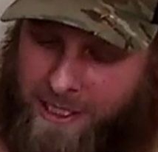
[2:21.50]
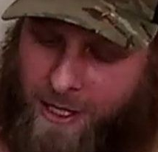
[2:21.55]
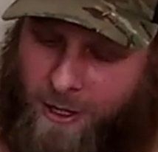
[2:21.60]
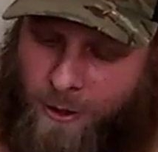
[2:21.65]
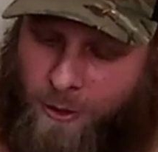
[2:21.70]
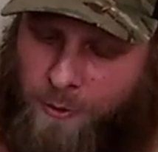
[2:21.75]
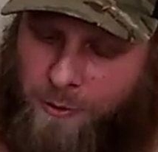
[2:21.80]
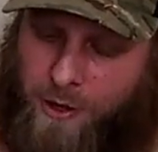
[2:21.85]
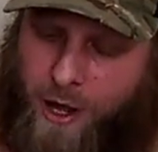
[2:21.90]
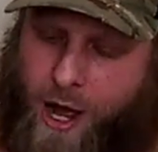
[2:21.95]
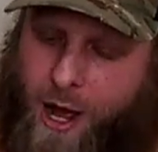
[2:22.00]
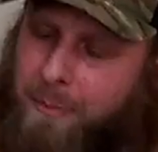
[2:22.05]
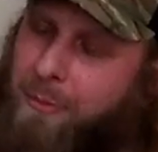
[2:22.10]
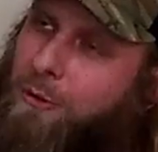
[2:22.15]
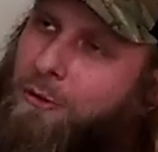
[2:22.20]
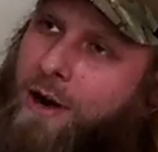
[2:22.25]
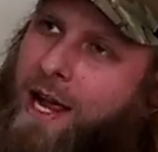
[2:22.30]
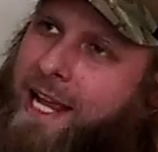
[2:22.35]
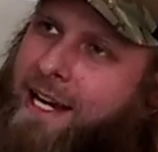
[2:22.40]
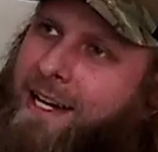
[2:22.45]
owned,
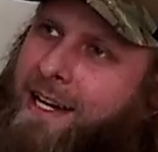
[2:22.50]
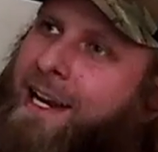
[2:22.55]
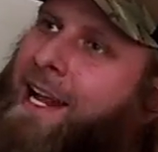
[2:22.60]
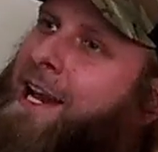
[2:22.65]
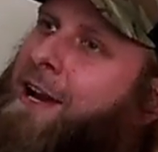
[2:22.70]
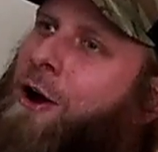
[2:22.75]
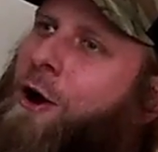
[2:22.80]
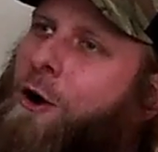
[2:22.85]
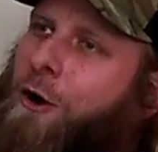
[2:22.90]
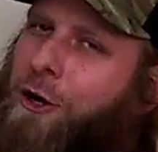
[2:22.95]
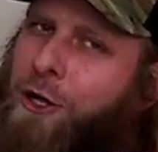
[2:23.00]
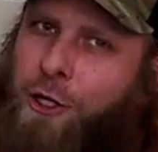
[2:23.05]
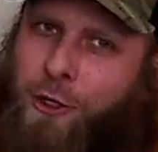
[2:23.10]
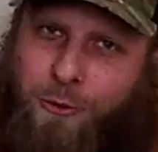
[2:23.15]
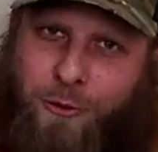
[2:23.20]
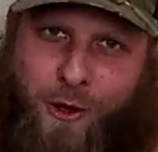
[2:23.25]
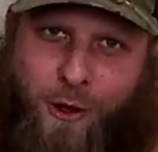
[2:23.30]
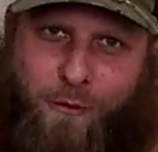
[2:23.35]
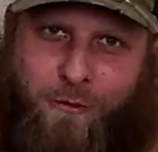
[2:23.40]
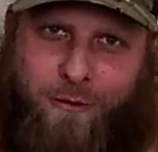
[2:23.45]
operated, and
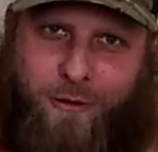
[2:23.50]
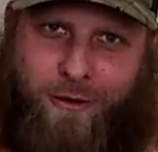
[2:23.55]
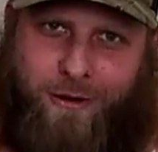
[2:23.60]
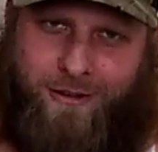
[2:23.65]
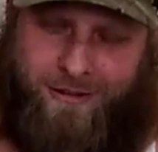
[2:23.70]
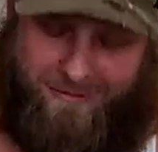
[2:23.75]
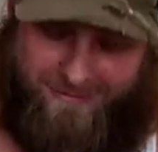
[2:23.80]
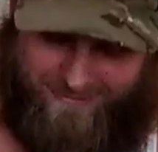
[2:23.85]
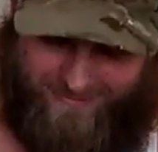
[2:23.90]
argued over.